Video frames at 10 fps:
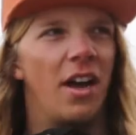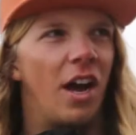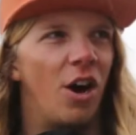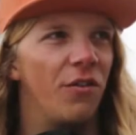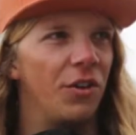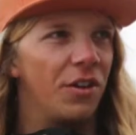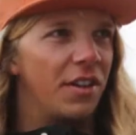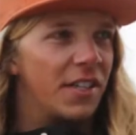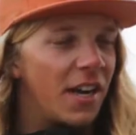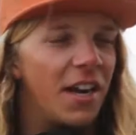However,
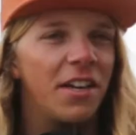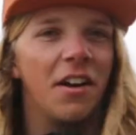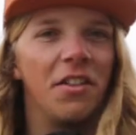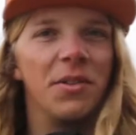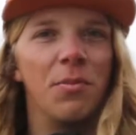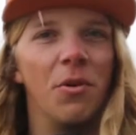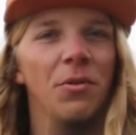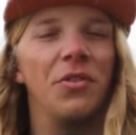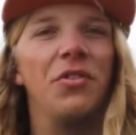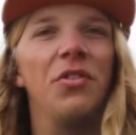the side cut on this board
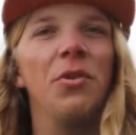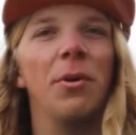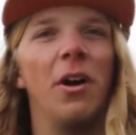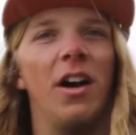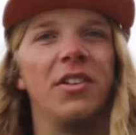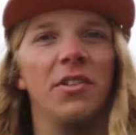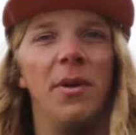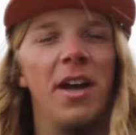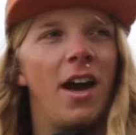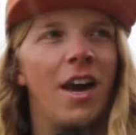was super awesome.